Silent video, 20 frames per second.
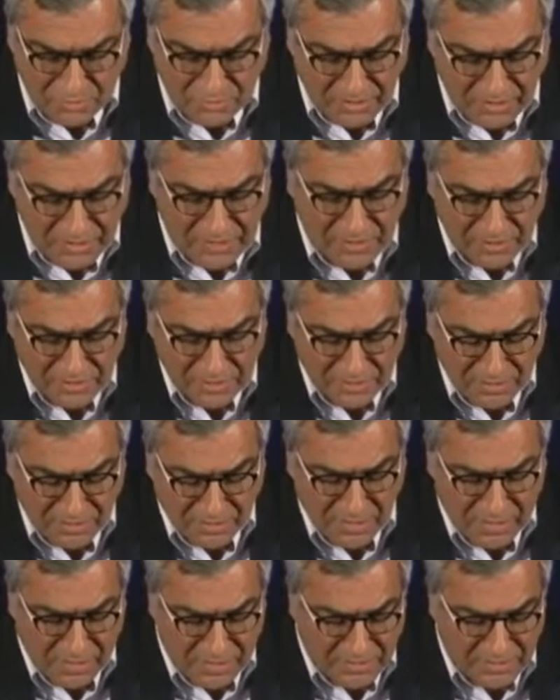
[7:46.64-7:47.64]

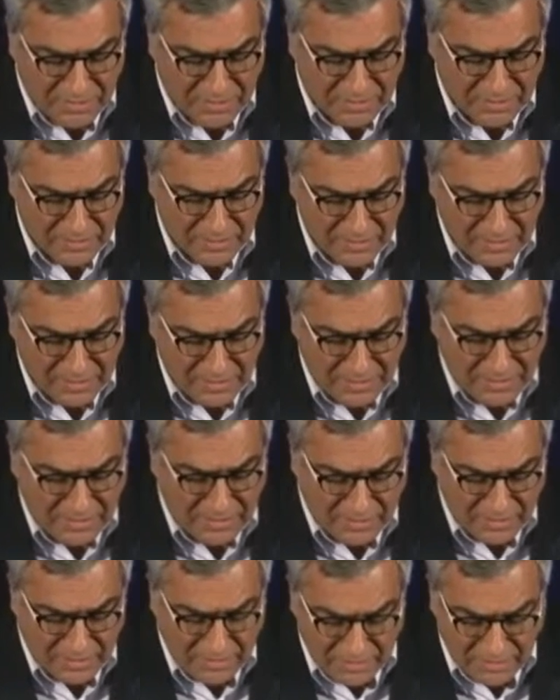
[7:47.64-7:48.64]
created, and
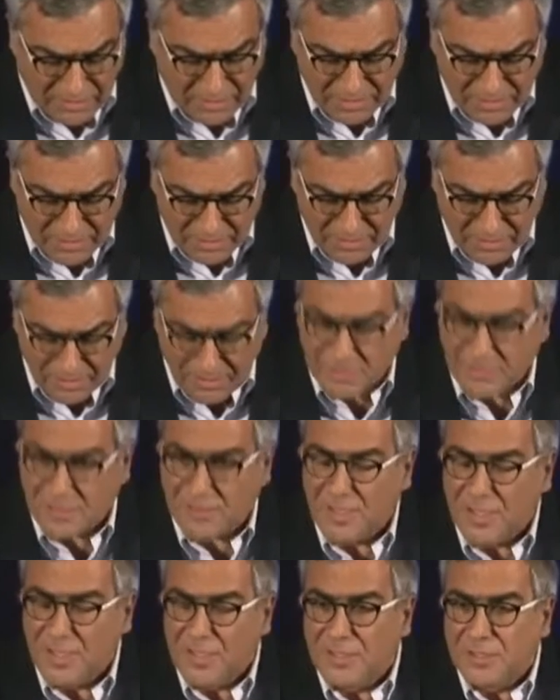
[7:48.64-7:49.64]
in that
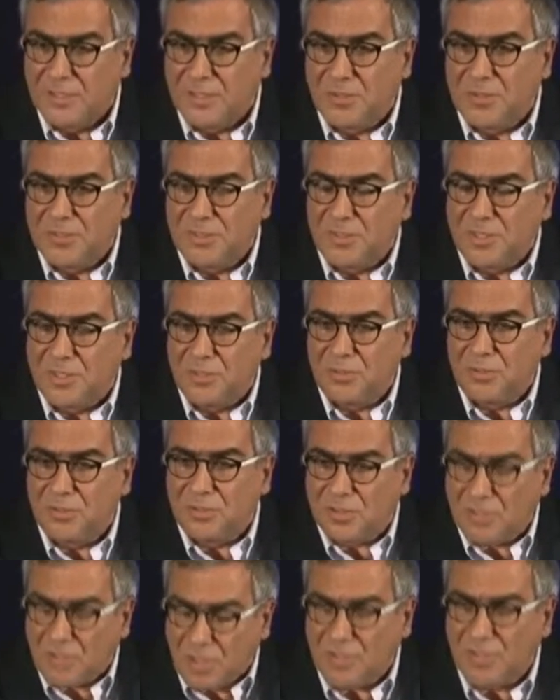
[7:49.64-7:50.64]
sense, there is
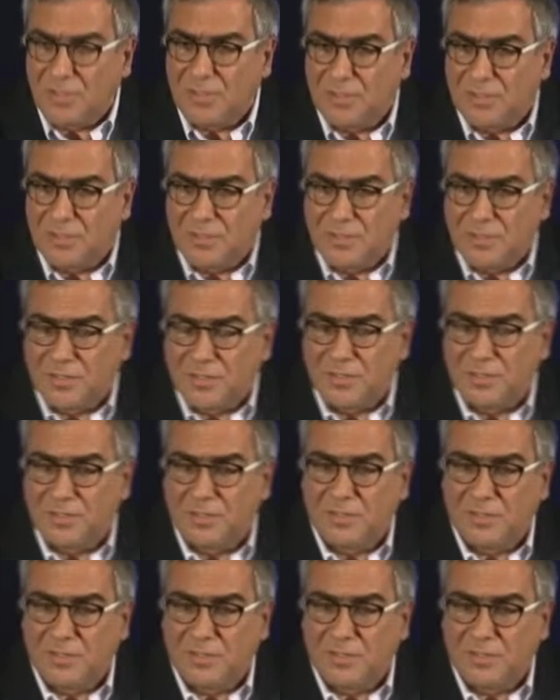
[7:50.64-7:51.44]
another target.